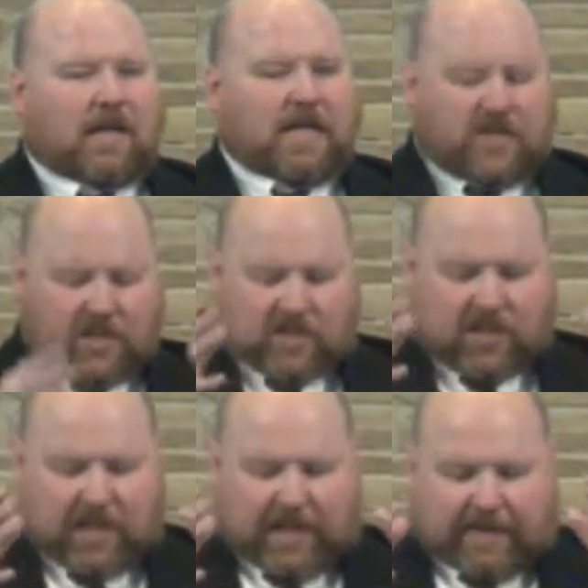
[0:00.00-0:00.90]
This
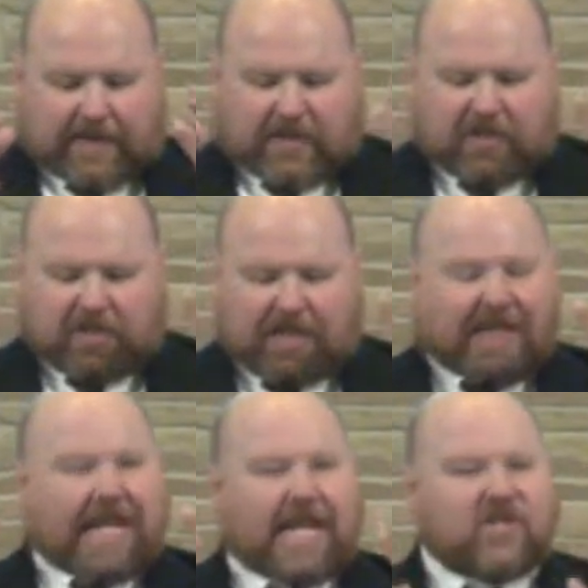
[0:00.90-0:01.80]
is, this is
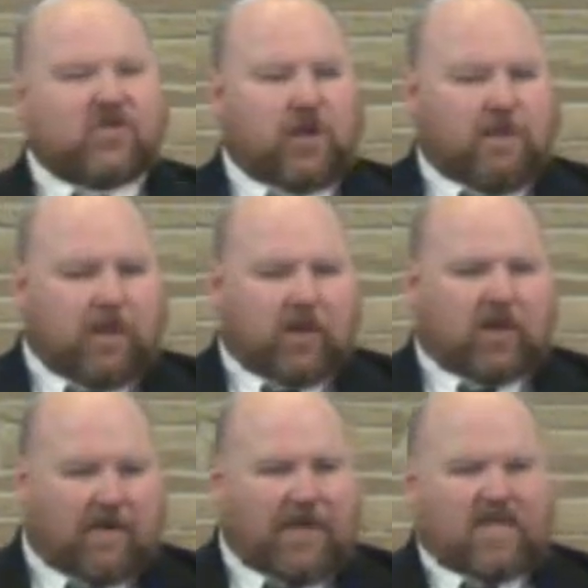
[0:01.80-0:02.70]
in the history
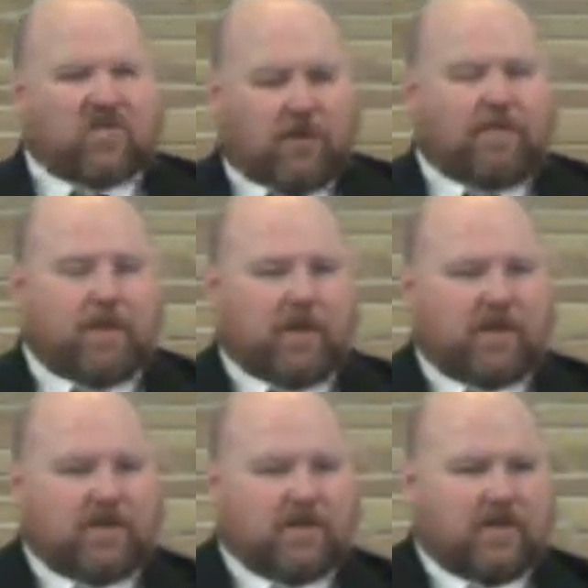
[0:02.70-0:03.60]
book of history
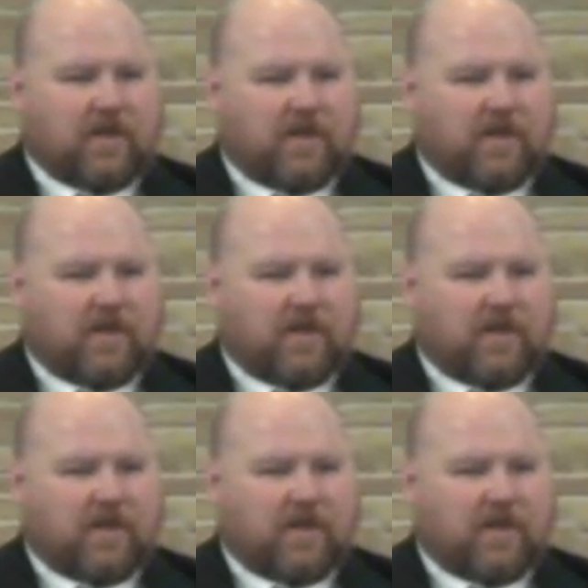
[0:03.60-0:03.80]
books.